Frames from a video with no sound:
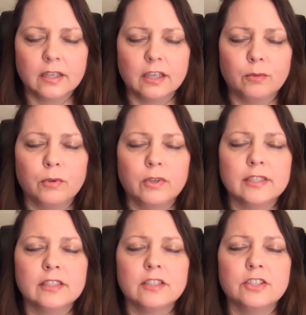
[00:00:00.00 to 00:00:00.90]
I'm going
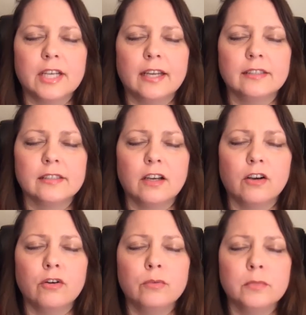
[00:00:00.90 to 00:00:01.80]
to chant
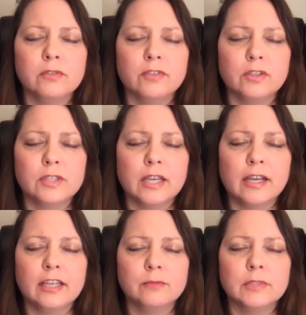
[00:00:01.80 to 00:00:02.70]
Om a few
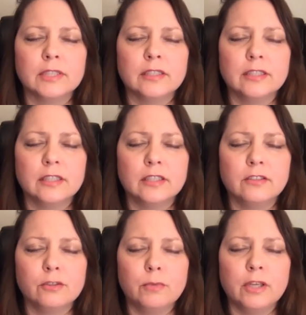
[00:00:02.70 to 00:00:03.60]
times. Continue
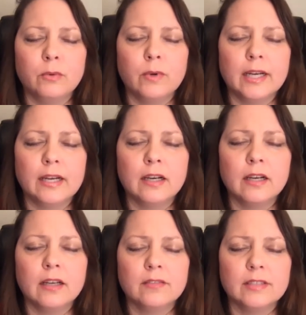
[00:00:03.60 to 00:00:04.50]
to be
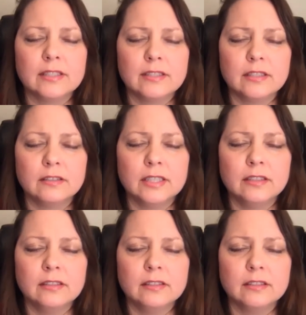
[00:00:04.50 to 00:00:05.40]
aware of the
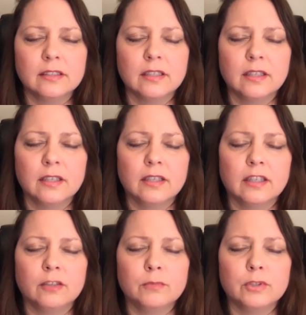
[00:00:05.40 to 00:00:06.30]
stillness
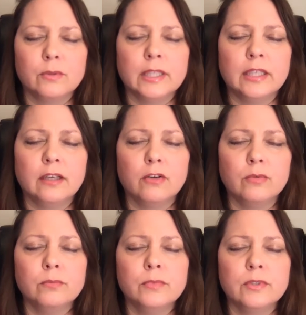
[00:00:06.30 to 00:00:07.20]
in between the
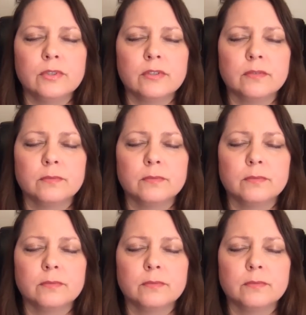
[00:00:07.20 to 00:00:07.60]
Oms.